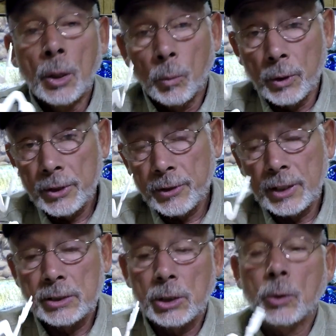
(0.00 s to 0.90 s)
One of the
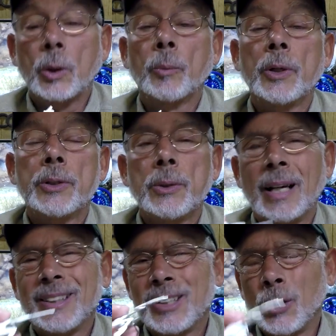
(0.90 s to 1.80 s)
things that you're going to want to do,
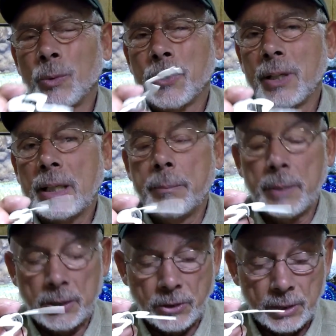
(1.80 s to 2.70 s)
I don't think I
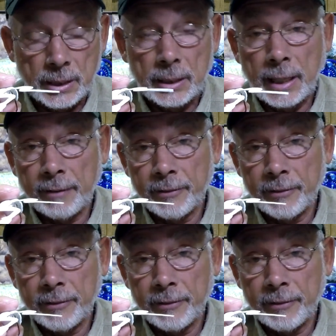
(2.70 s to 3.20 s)
mentioned in that